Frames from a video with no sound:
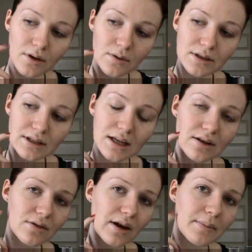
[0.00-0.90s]
I always
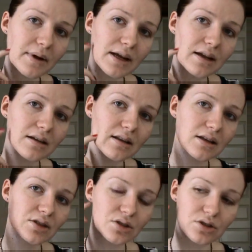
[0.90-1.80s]
get it around my
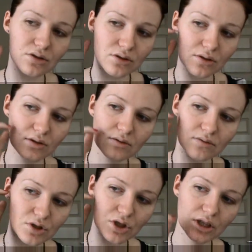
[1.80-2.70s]
like sort of
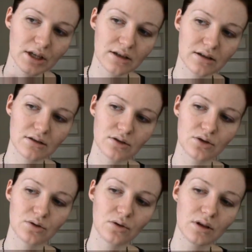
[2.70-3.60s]
cheek
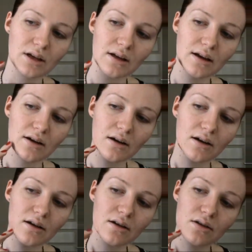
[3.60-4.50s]
jawline
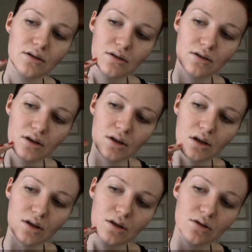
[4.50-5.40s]
area,
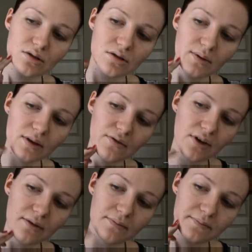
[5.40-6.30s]
which is always
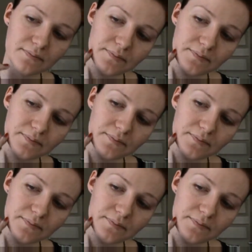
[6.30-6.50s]
fun.